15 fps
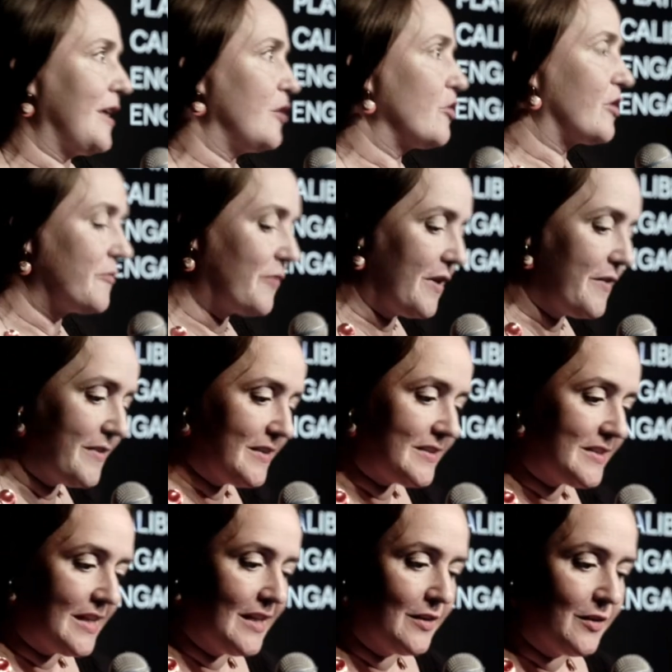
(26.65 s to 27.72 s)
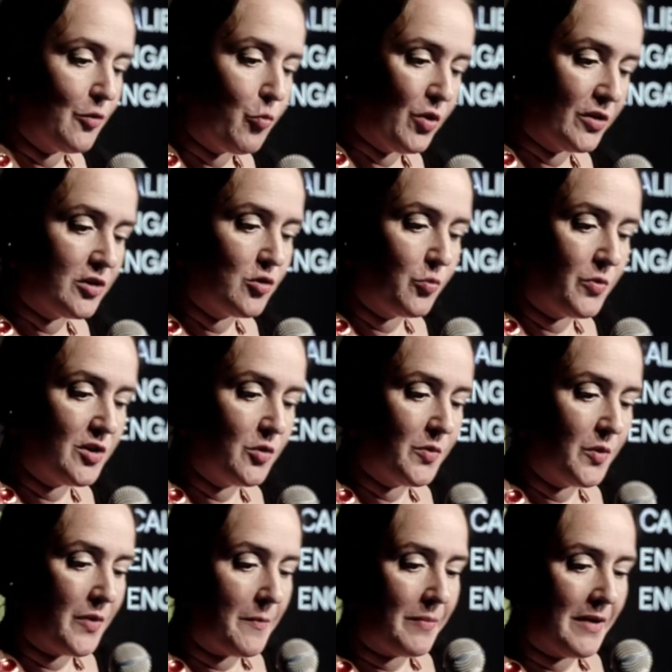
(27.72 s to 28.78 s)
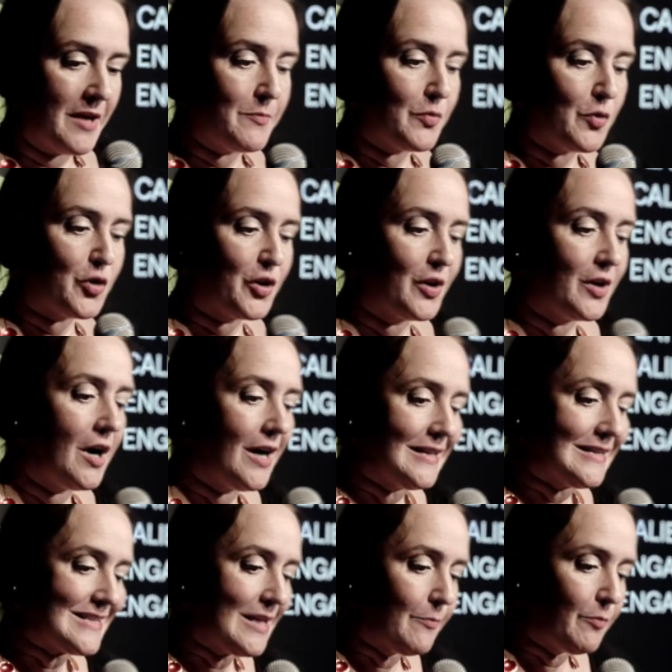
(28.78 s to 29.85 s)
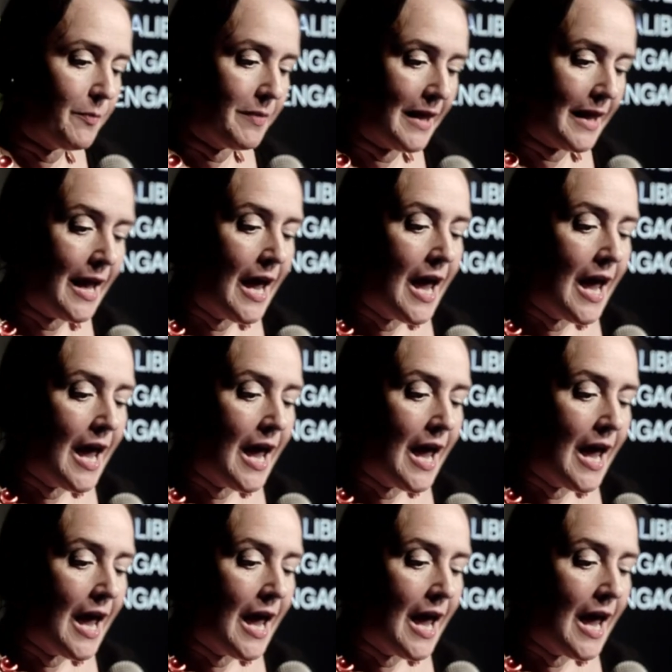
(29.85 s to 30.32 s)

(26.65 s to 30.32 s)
You can find this in the What Do We Do When We Play book, Ensemble Play